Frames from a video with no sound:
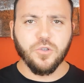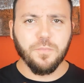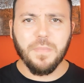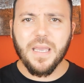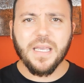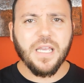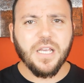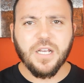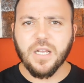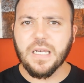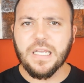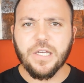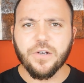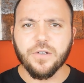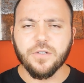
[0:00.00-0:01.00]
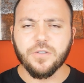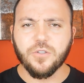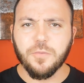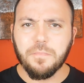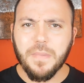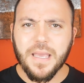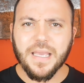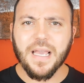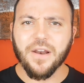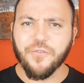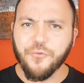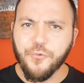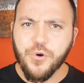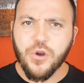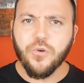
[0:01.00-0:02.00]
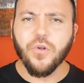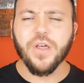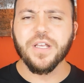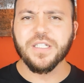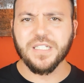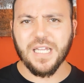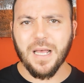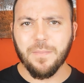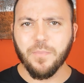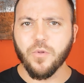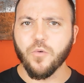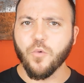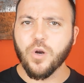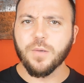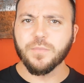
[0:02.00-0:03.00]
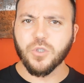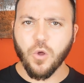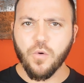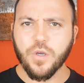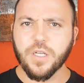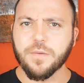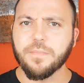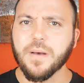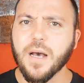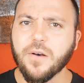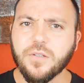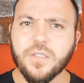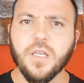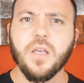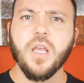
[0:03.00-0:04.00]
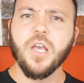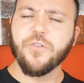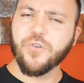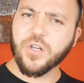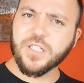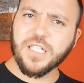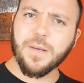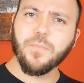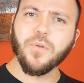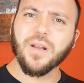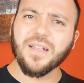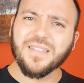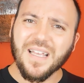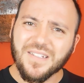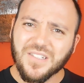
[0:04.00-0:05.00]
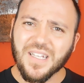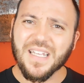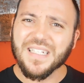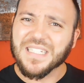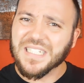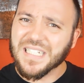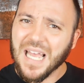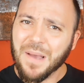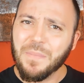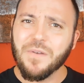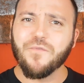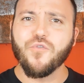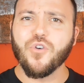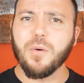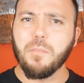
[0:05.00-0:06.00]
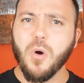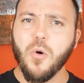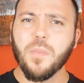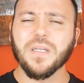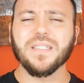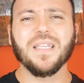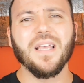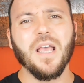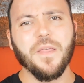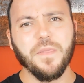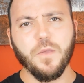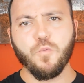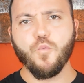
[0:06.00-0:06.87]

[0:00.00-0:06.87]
To make it clear, to make a real example of what I'm talking about, for example, let us examine for a moment the